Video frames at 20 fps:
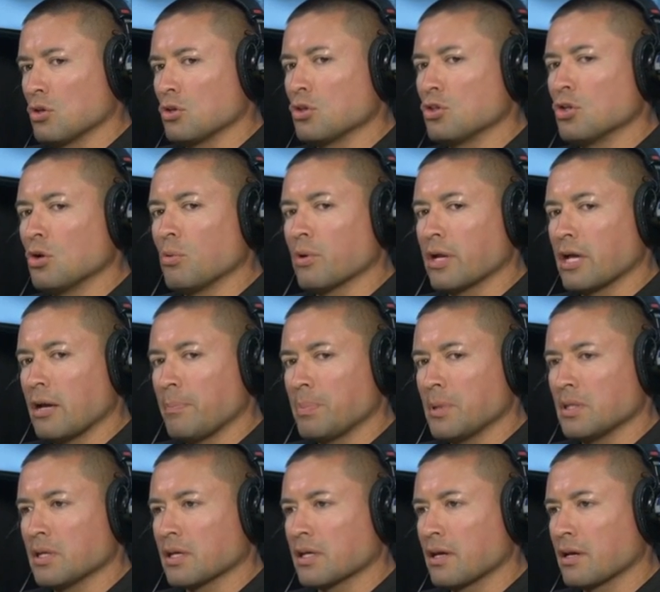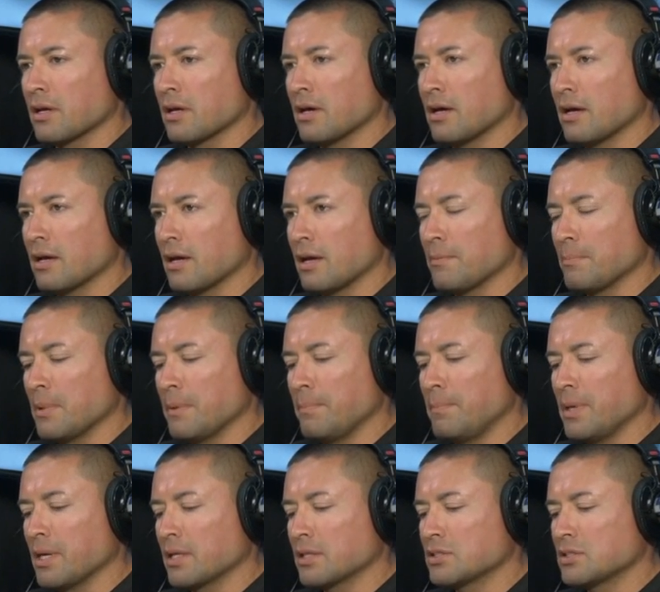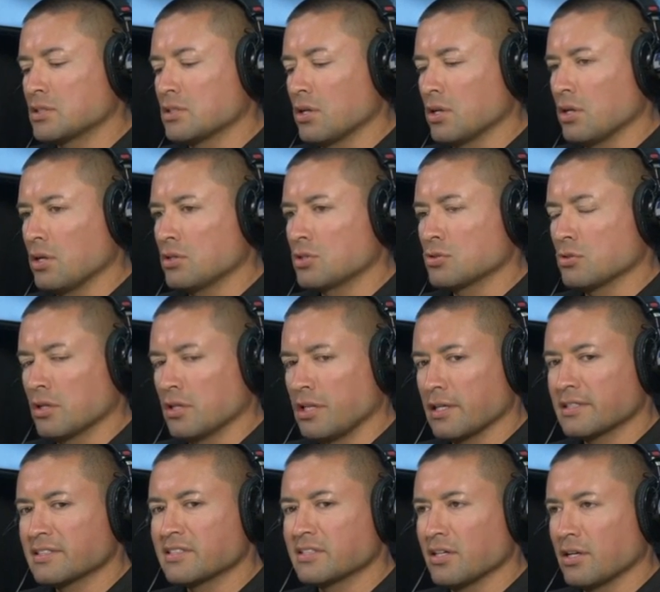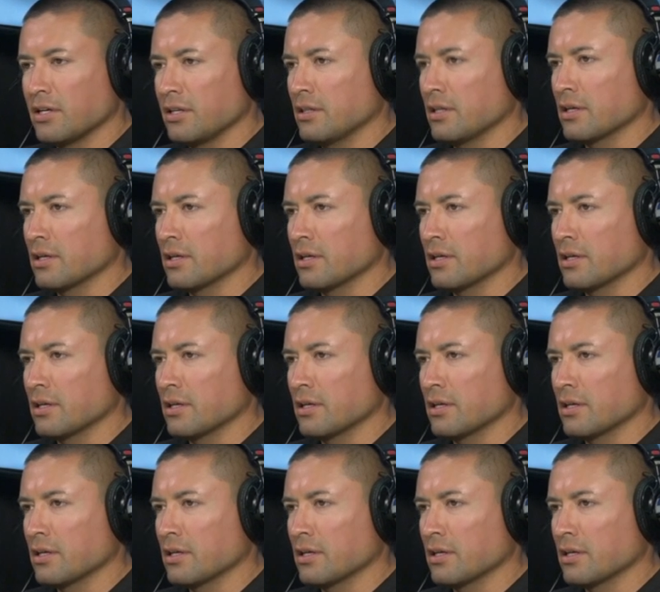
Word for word: You, know what happened? Like I, I, am a big studier, so I like studying.